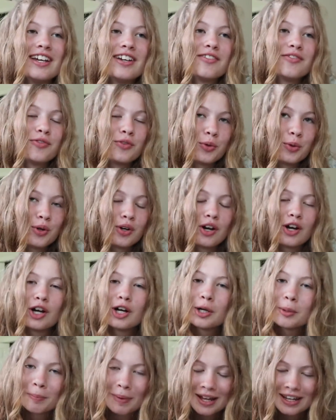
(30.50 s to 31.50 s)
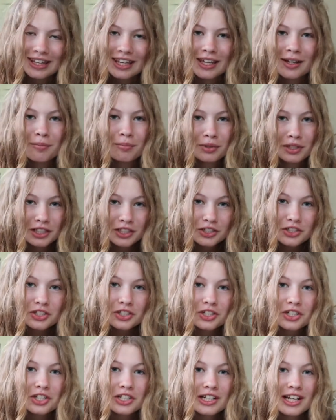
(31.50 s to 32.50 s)
for her bunny
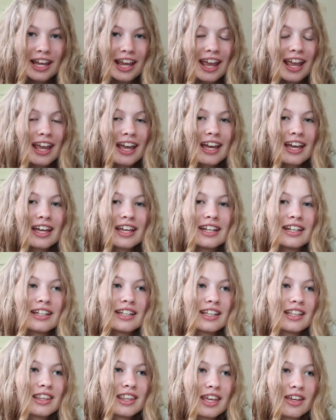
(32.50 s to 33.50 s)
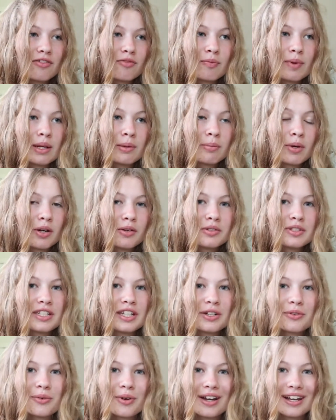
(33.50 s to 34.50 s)
Blizzard, and they've been
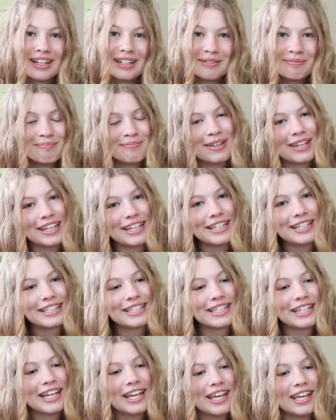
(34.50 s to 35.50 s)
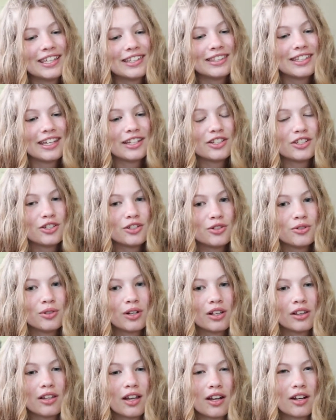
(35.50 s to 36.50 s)
posting quite a bit. They do
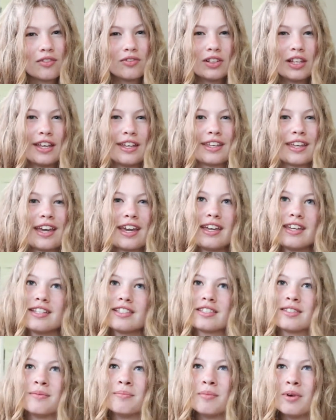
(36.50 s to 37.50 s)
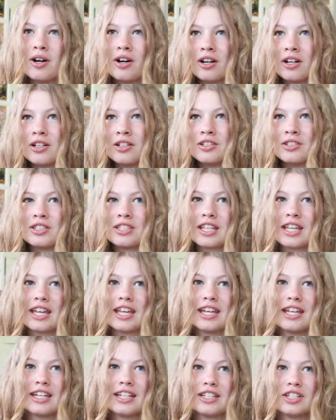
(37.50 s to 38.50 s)
a lot of like ASMRs
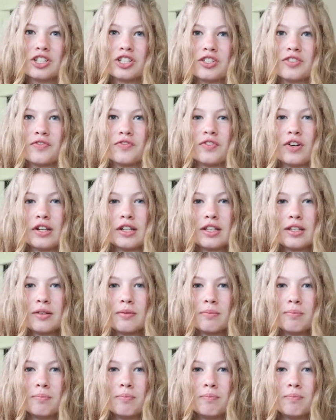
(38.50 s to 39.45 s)
and just funny